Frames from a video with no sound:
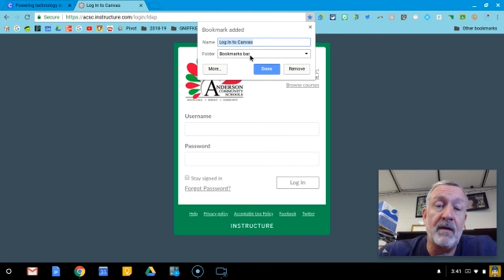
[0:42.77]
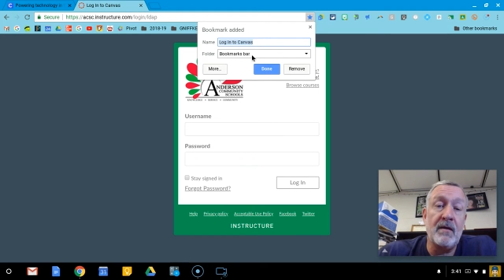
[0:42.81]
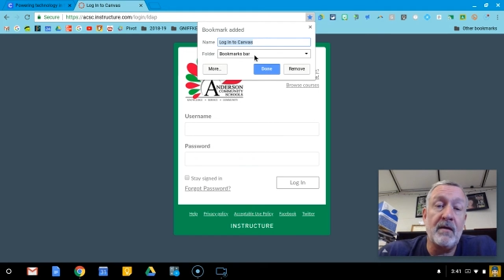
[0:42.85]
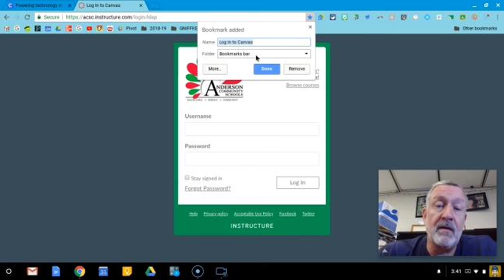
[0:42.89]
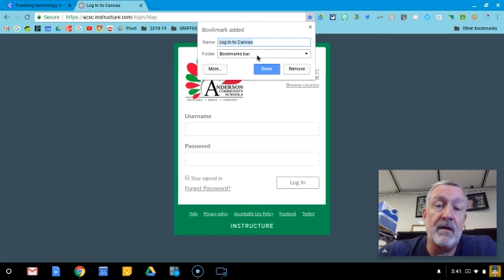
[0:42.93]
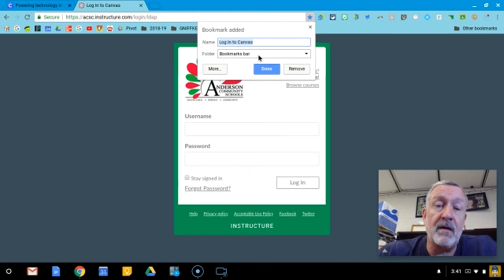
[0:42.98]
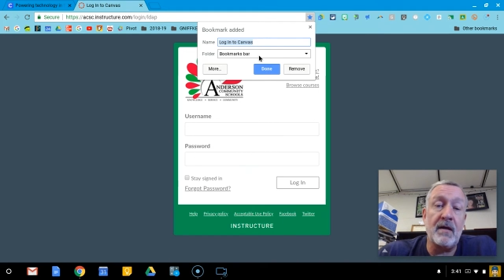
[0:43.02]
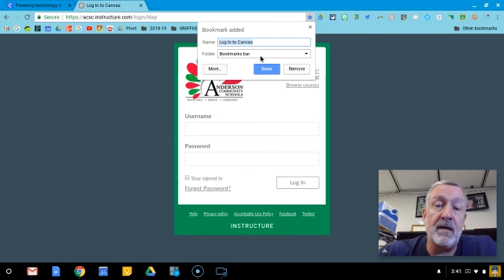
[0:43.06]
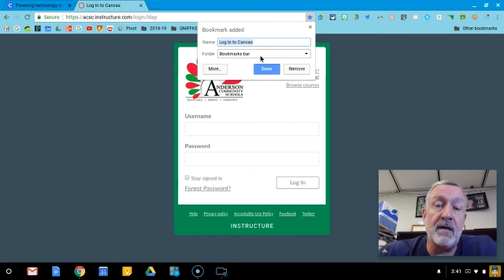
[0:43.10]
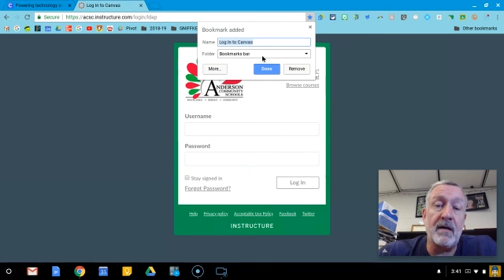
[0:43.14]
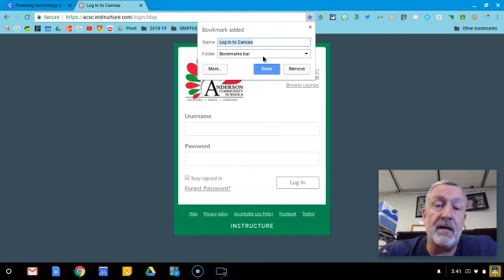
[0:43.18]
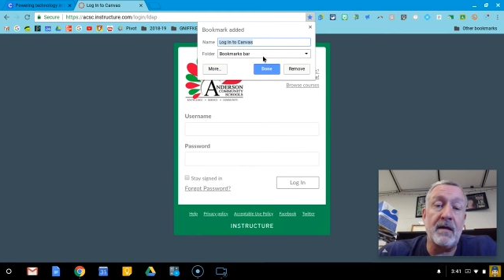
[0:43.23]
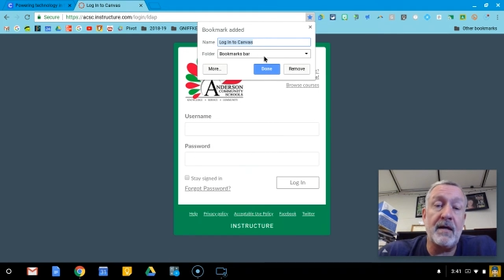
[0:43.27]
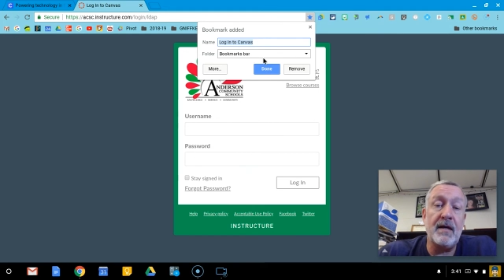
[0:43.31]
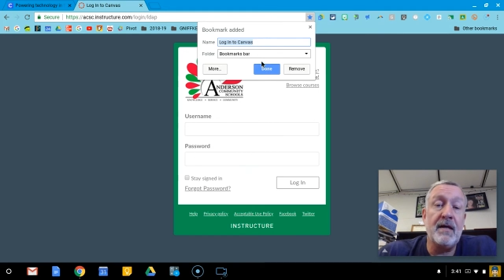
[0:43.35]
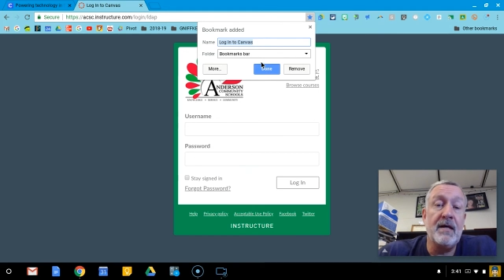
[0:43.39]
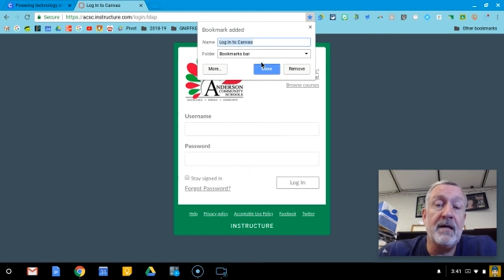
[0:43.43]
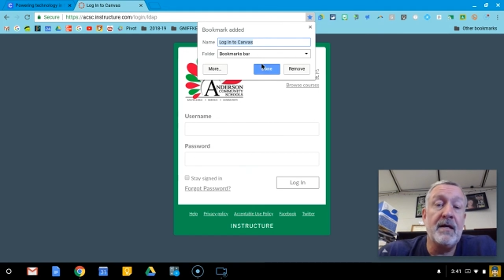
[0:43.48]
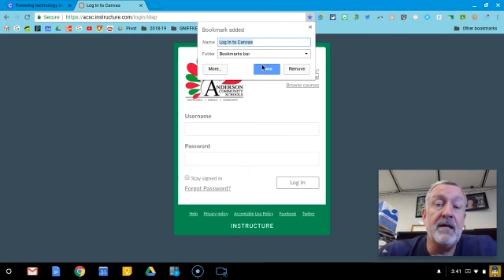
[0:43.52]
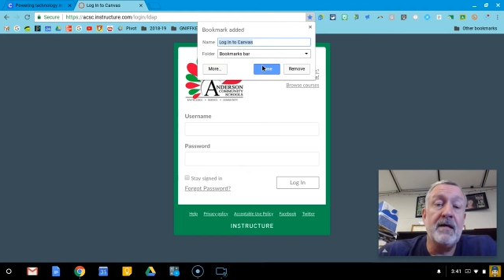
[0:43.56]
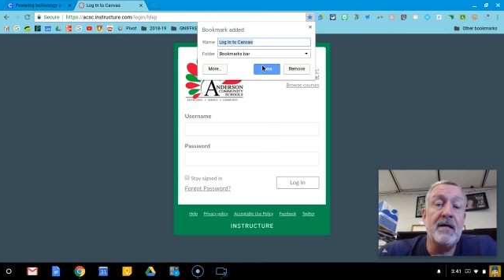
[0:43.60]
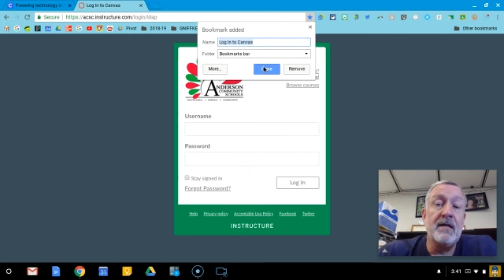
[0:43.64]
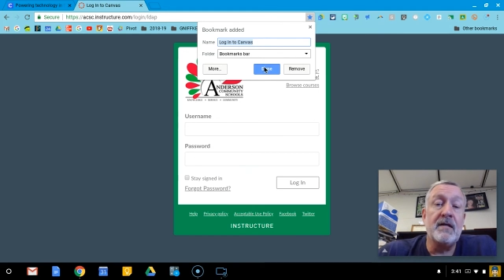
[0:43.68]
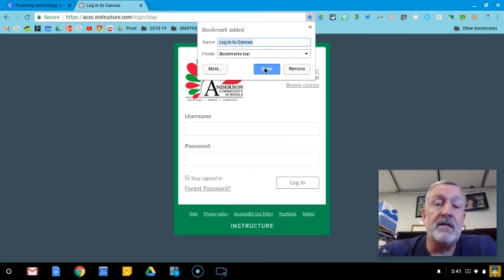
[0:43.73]
Okay,
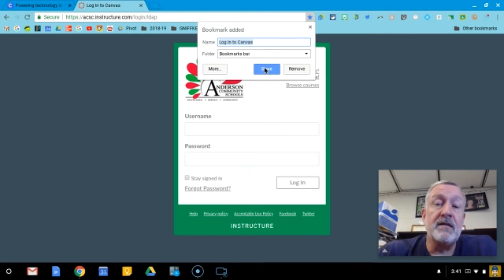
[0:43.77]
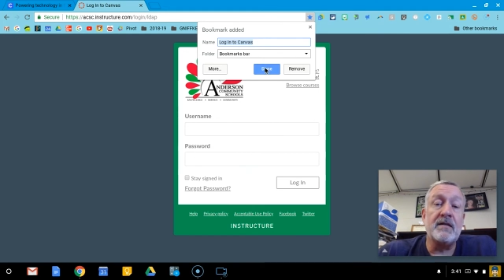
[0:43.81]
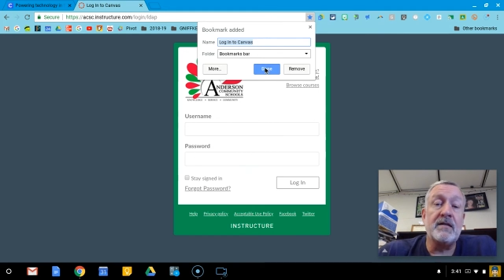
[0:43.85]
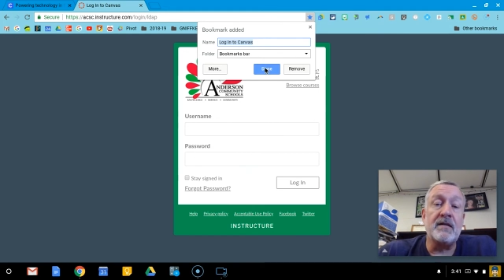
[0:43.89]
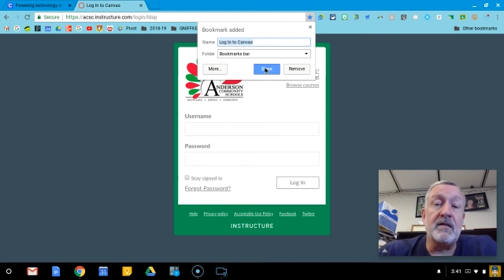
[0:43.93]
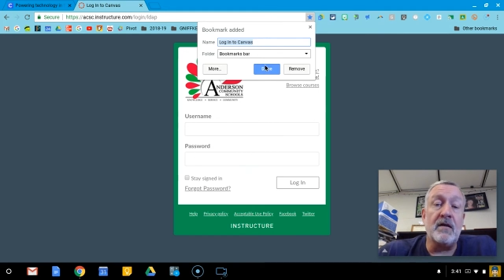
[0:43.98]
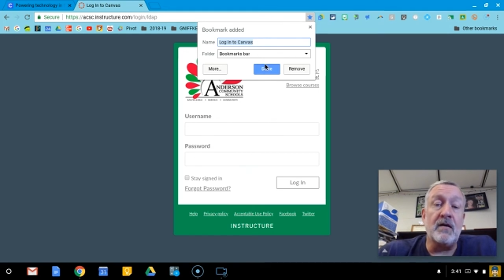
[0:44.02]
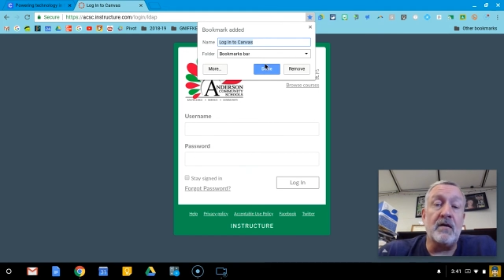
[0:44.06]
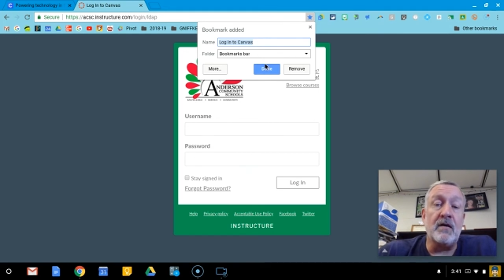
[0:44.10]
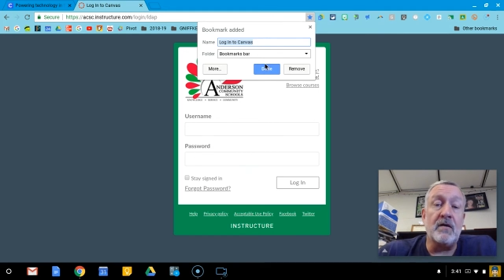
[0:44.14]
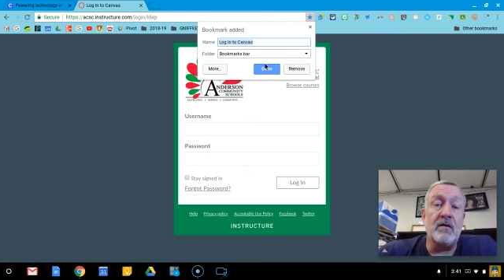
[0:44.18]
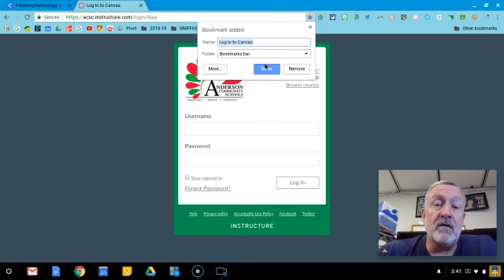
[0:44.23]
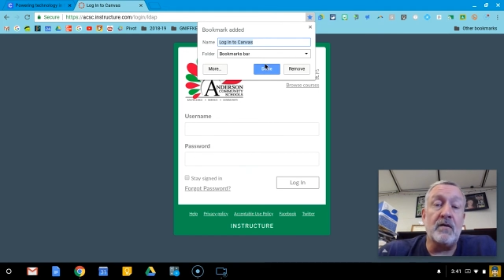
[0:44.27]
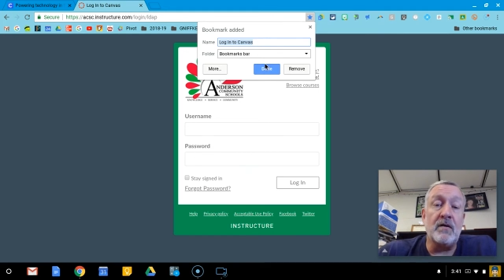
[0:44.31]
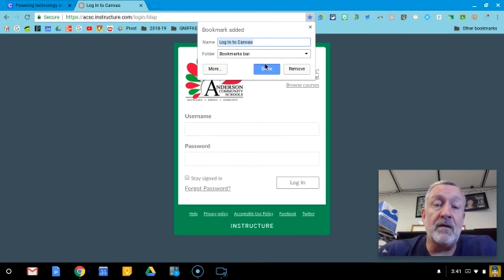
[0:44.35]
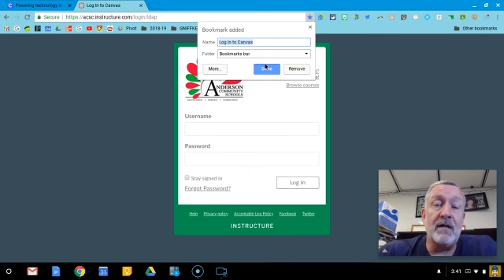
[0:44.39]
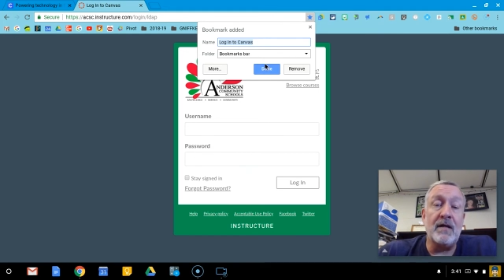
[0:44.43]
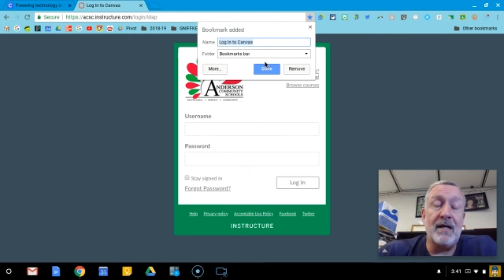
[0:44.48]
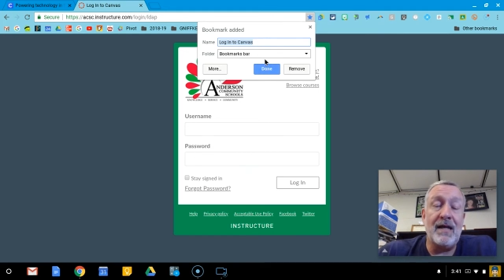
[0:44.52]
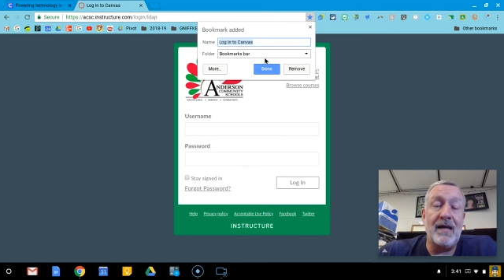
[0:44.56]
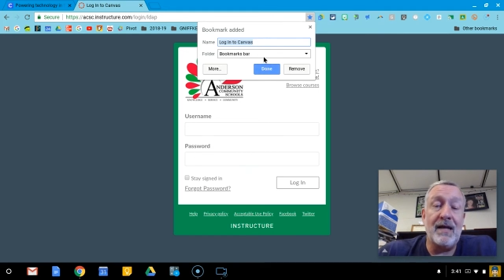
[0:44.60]
so